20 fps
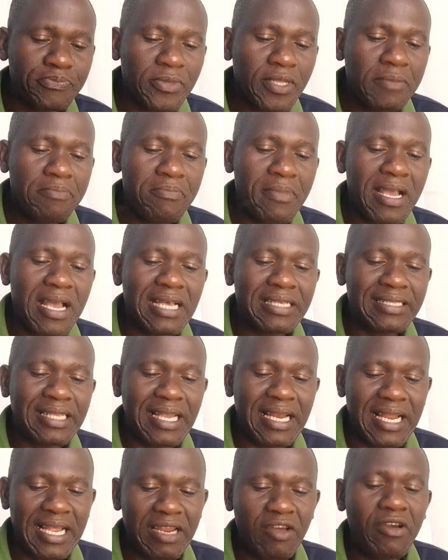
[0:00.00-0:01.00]
make a
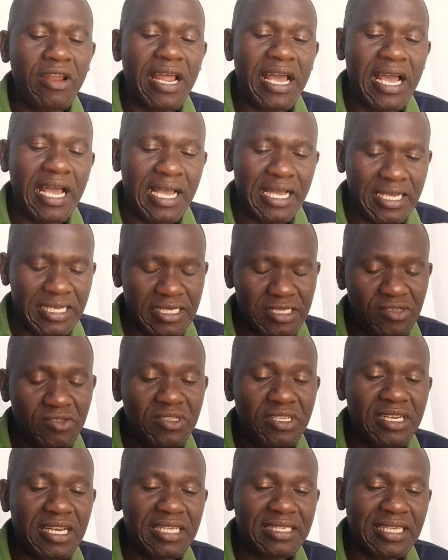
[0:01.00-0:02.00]
salad or a, not
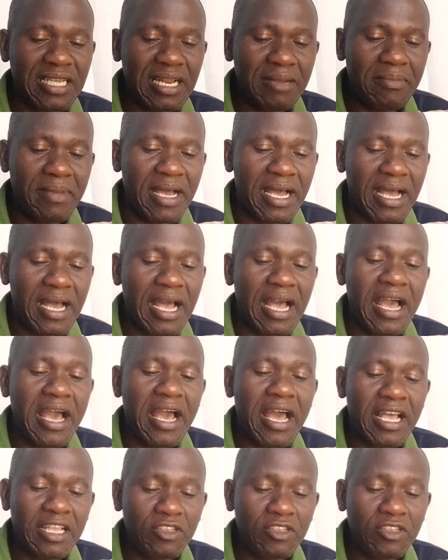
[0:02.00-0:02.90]
really a salad but a